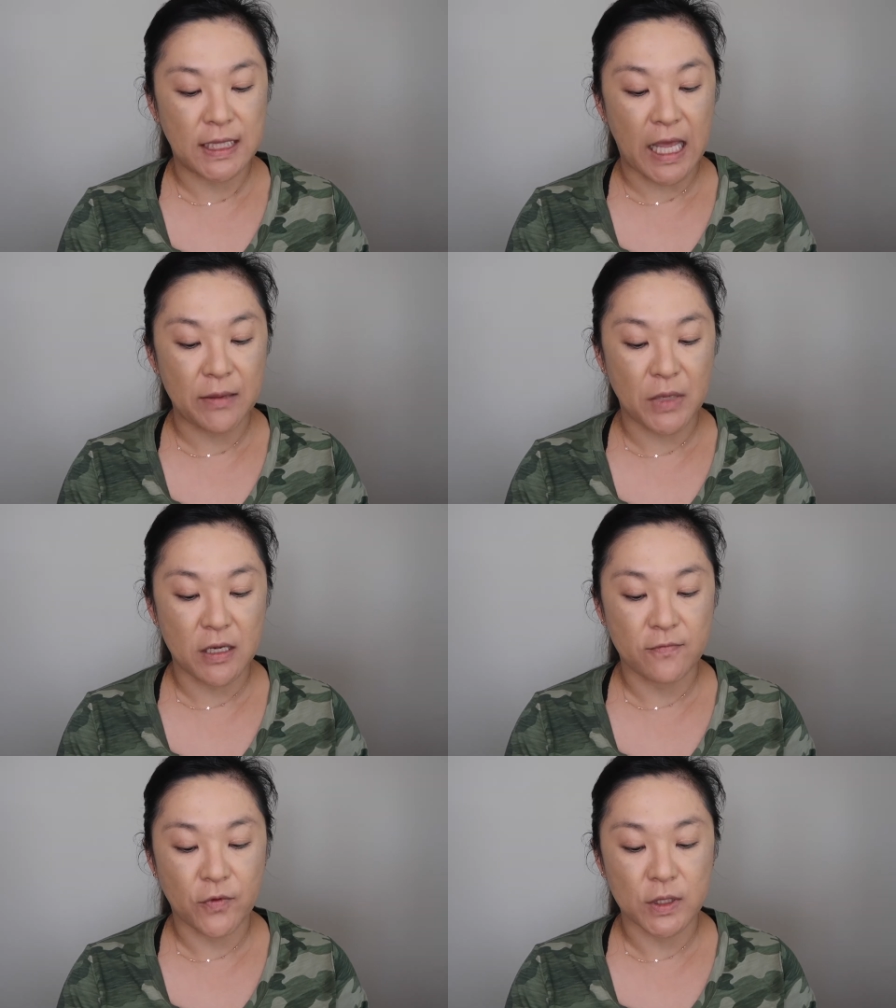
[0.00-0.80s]
light
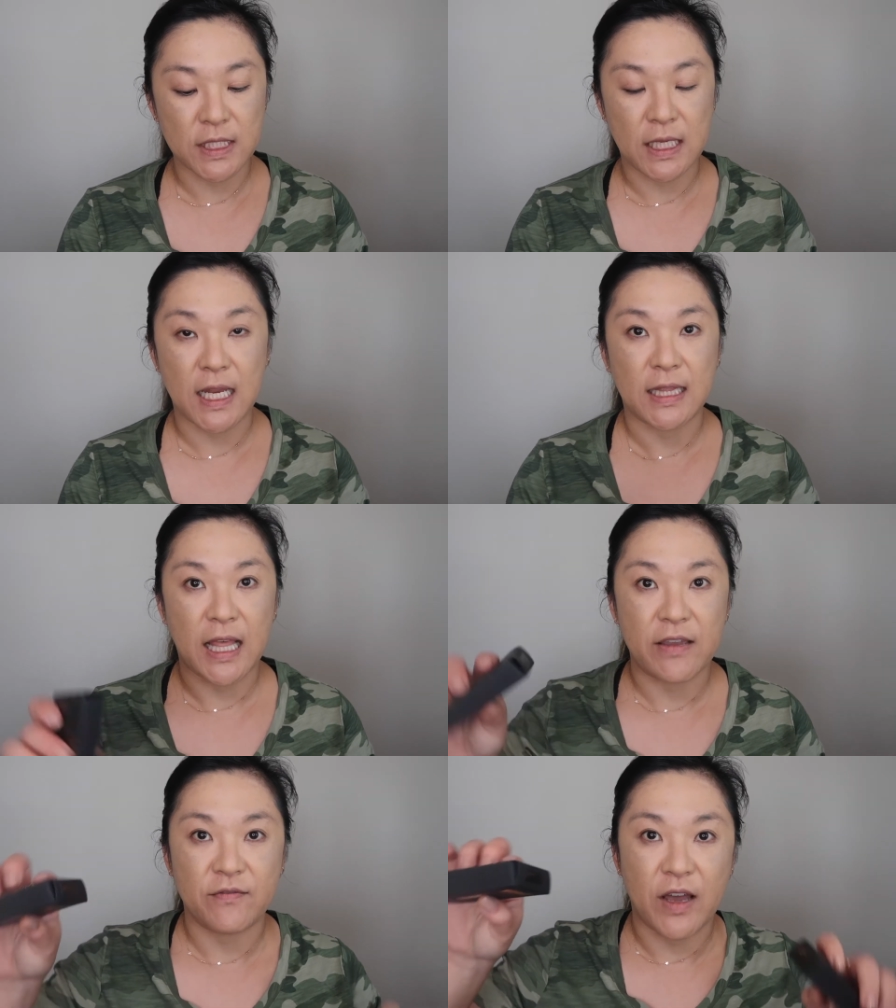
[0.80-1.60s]
medium 14, and
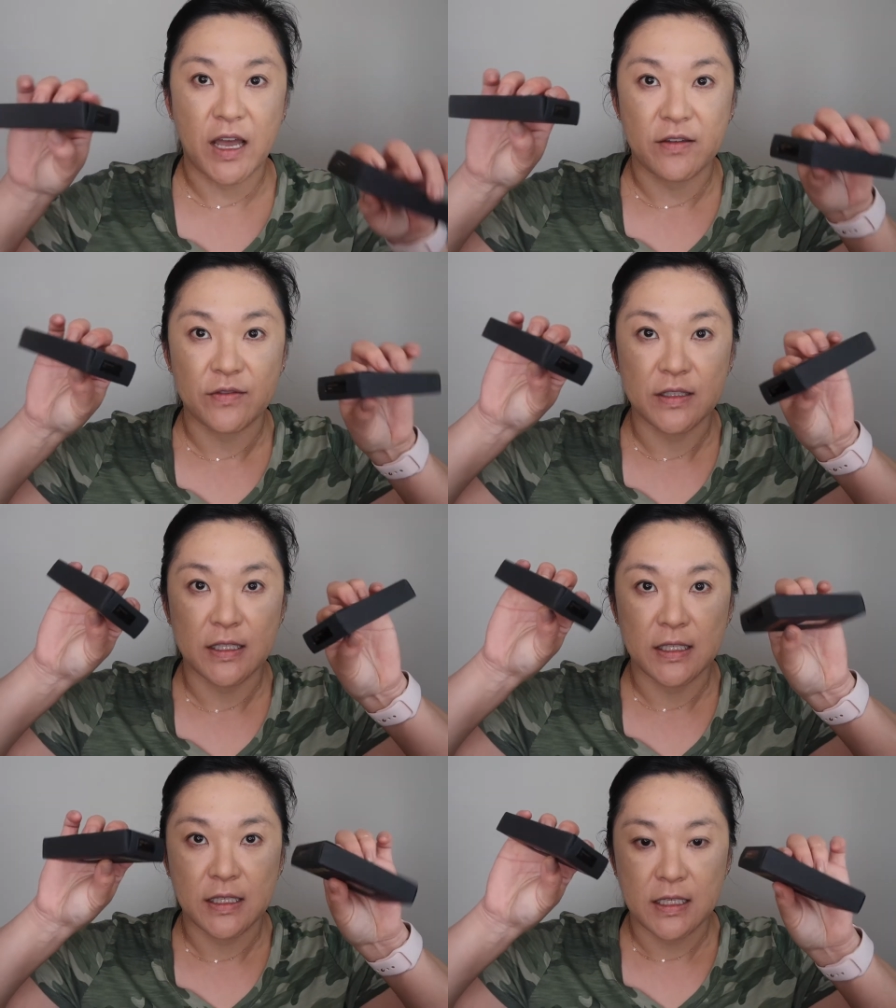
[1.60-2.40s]
light 5.
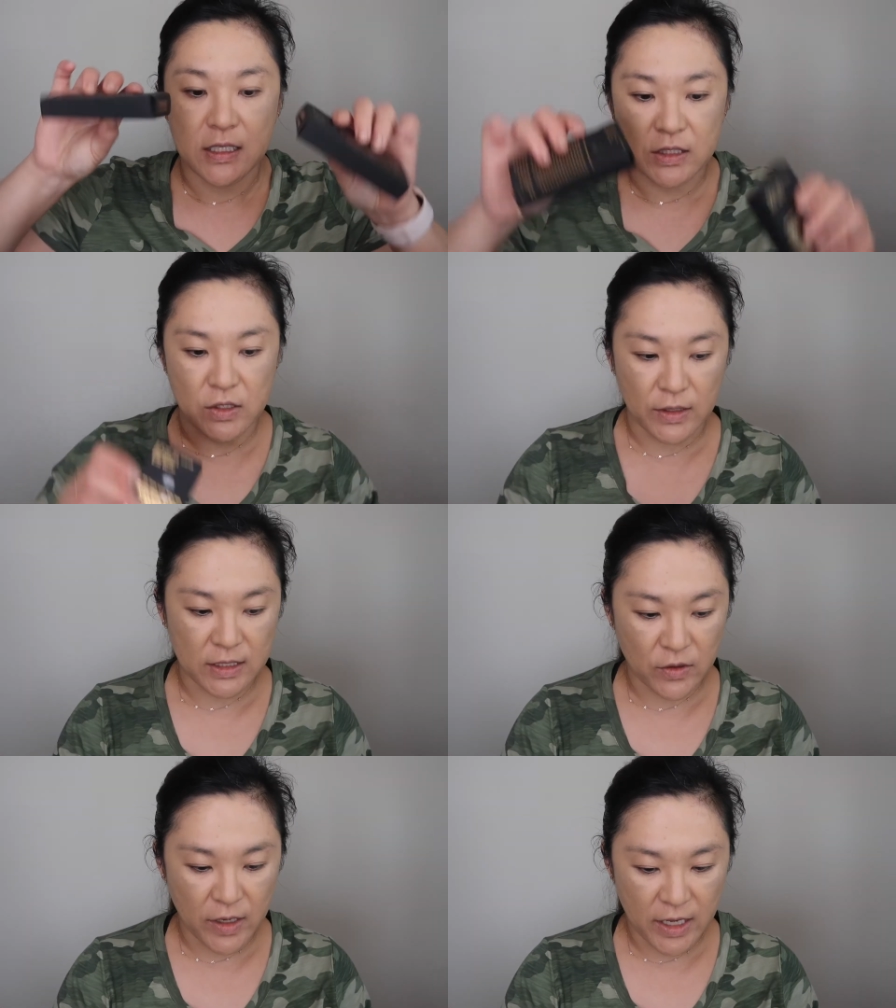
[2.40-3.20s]
So
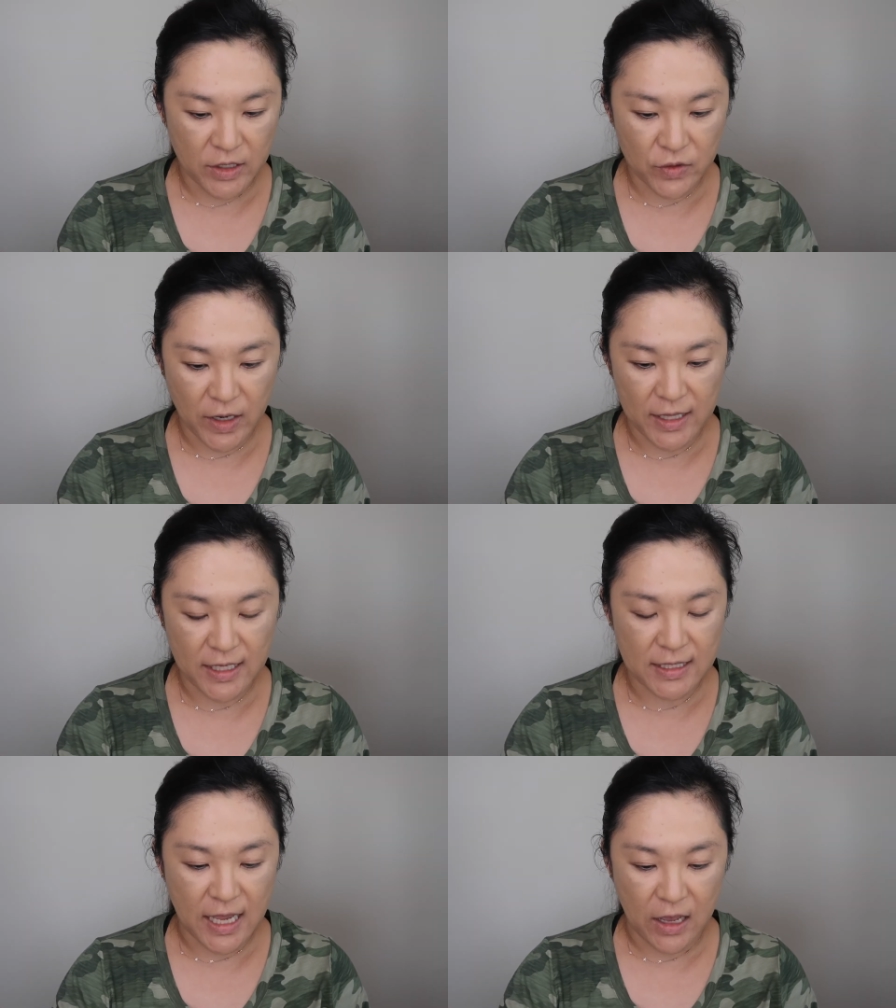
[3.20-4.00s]
let's go ahead and try
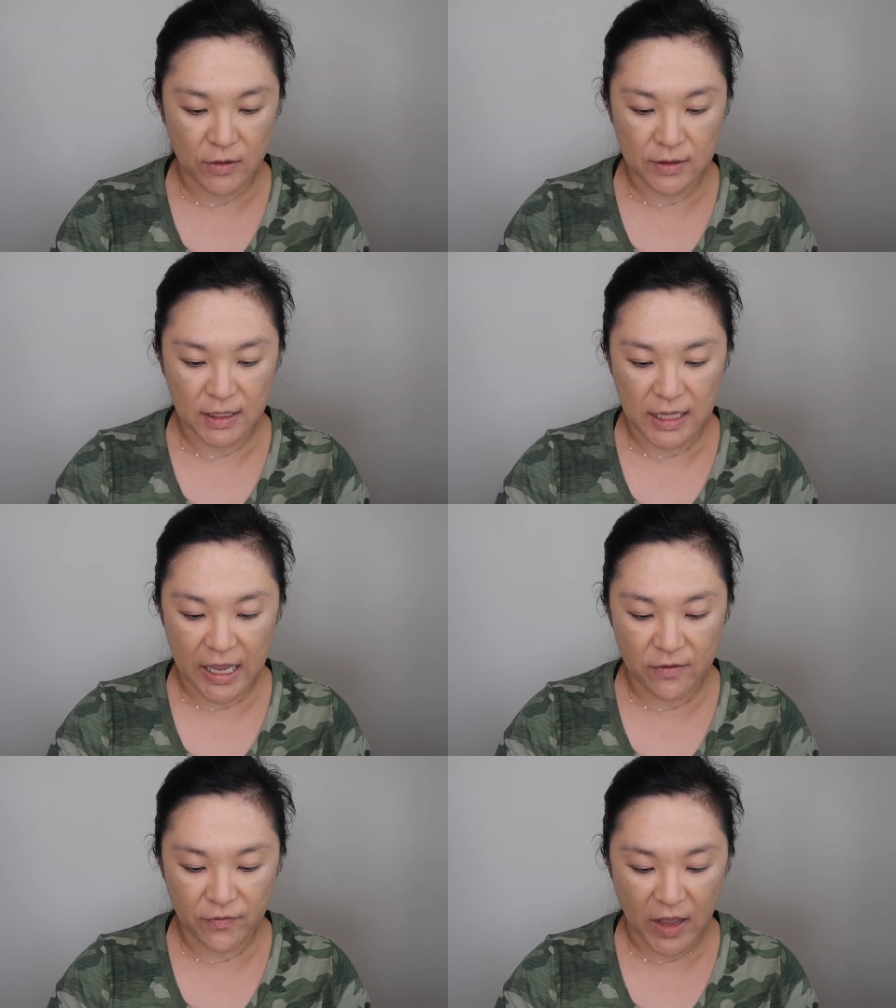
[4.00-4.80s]
these out. The
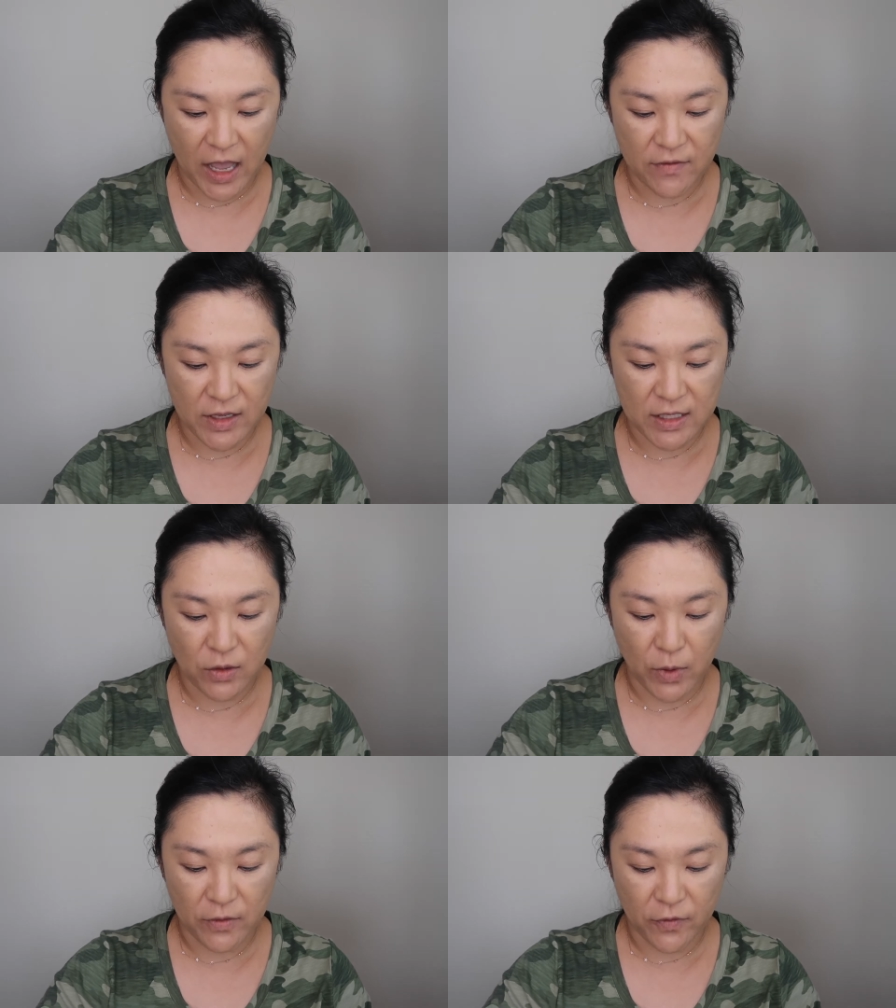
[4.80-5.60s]
light 5 is
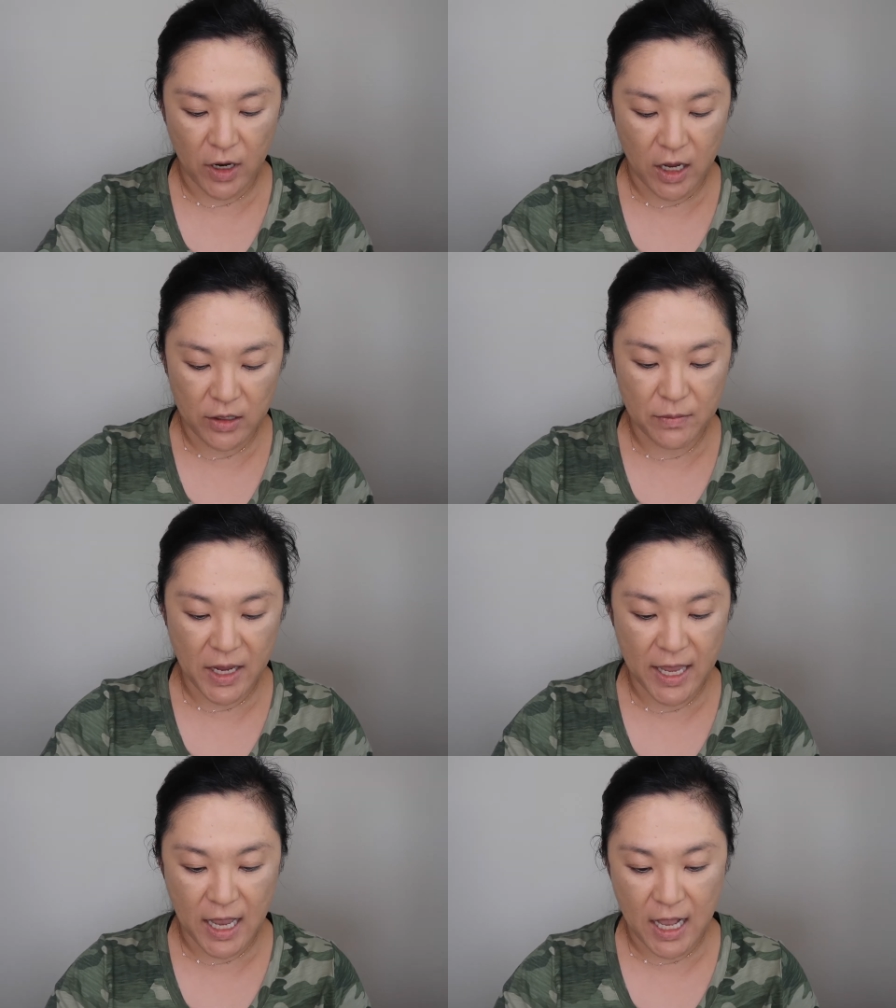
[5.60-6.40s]
the one for under
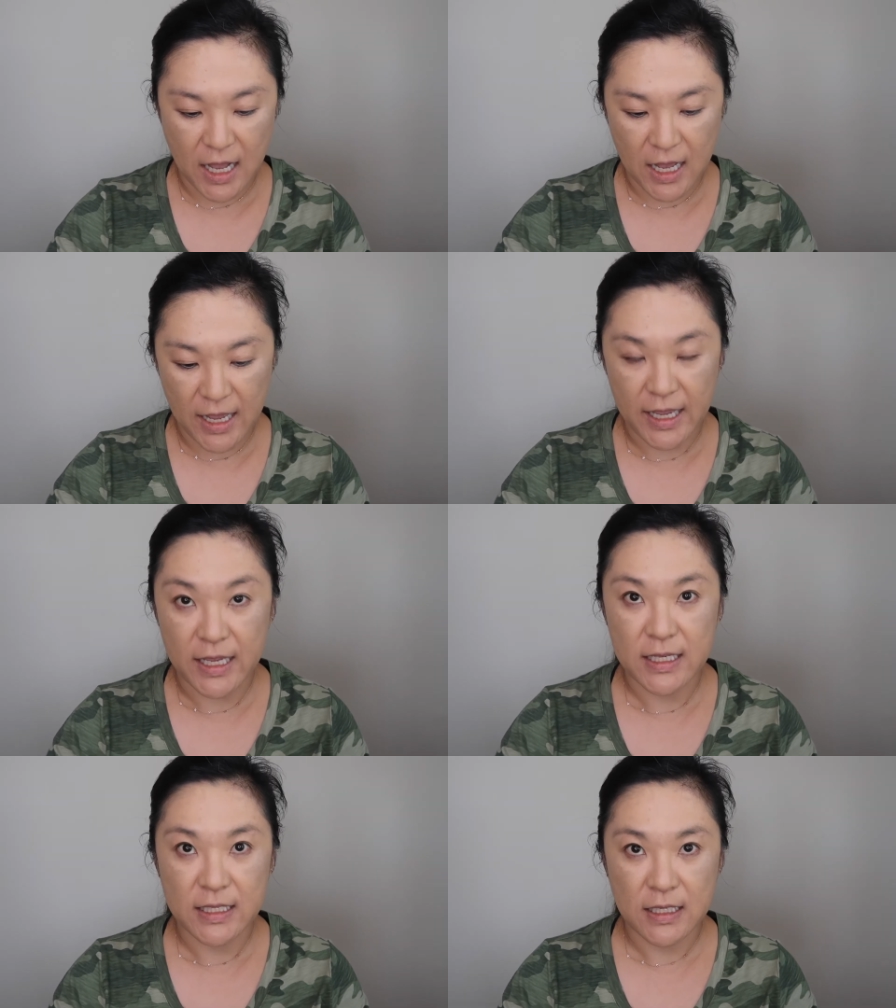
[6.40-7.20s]
my
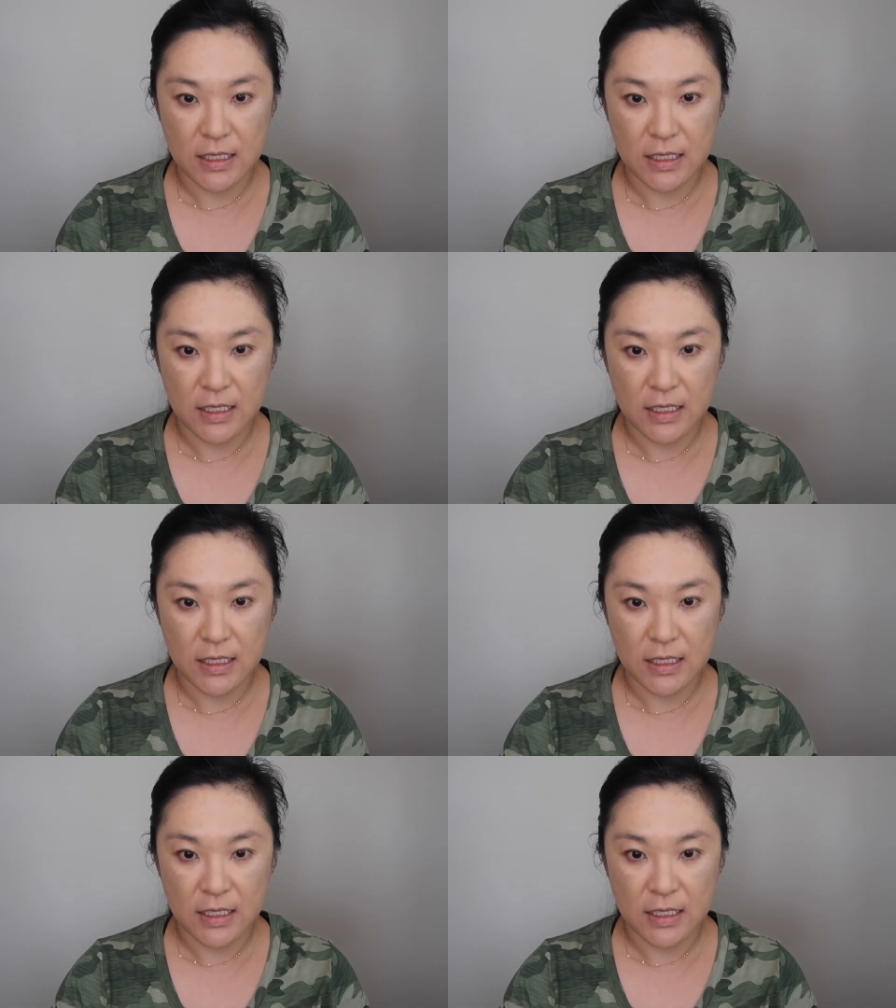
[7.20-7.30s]
eyes,